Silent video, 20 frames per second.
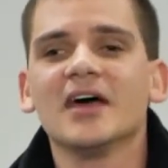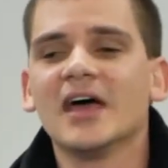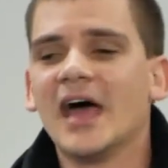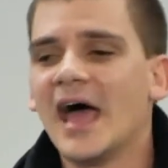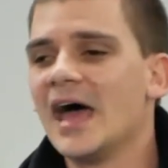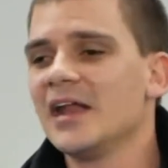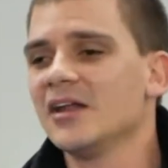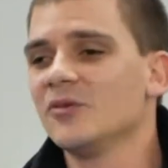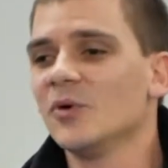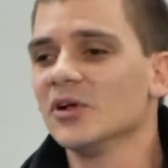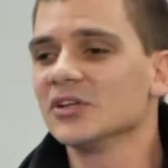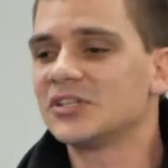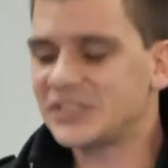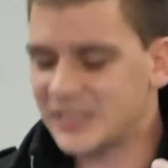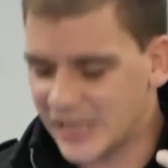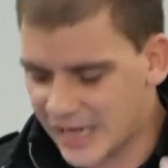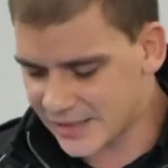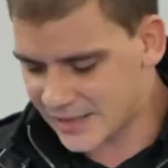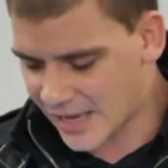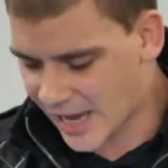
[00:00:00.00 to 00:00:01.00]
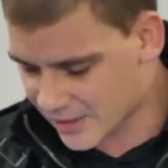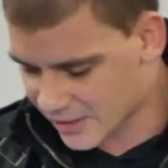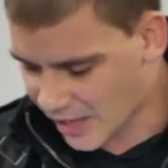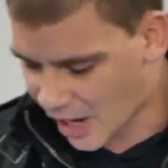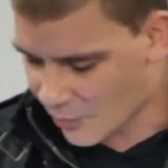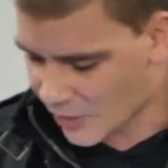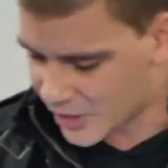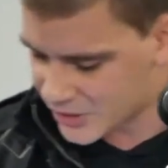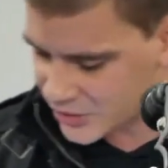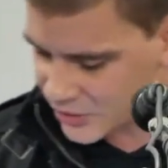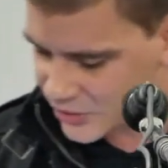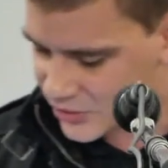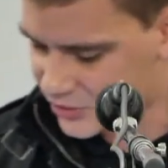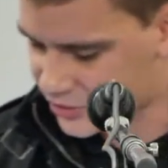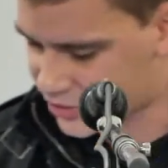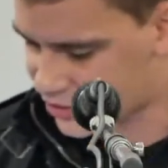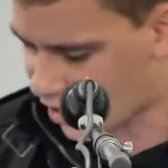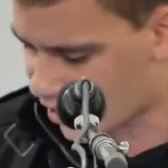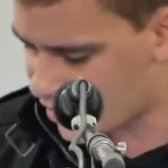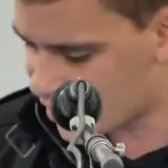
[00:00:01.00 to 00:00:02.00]
And we'll see that. I want to
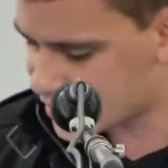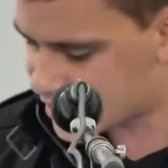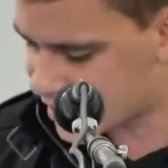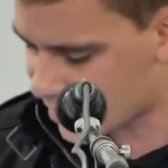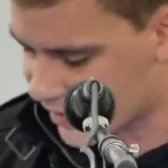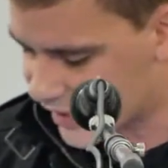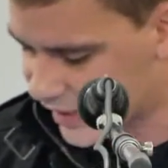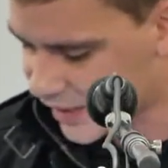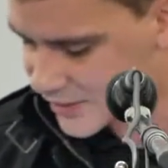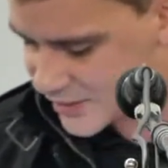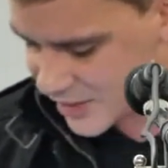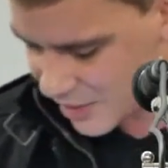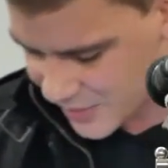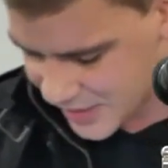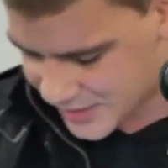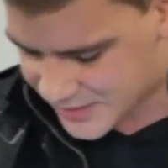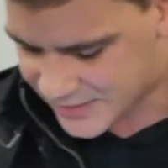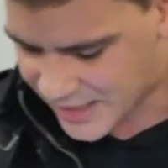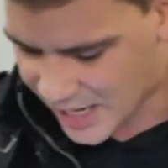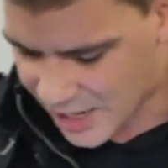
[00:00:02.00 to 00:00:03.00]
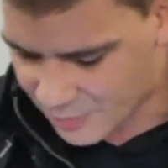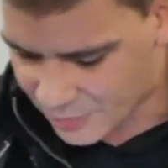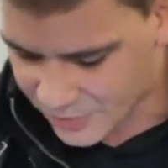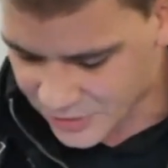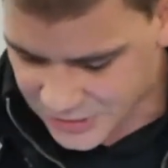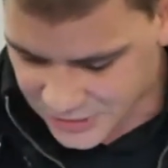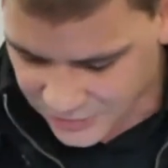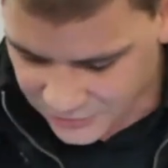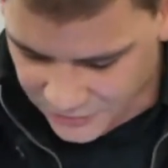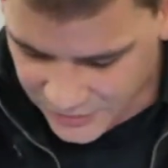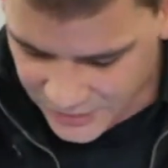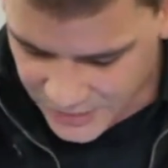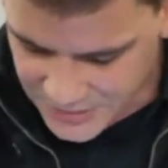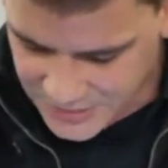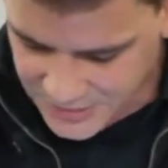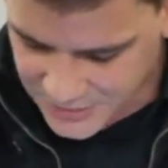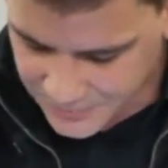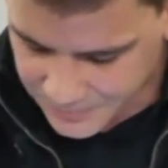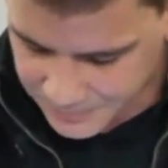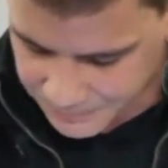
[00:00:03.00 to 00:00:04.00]
show you some, some examples of
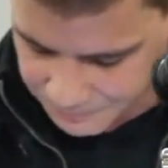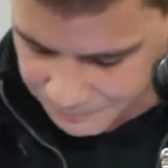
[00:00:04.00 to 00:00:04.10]
this.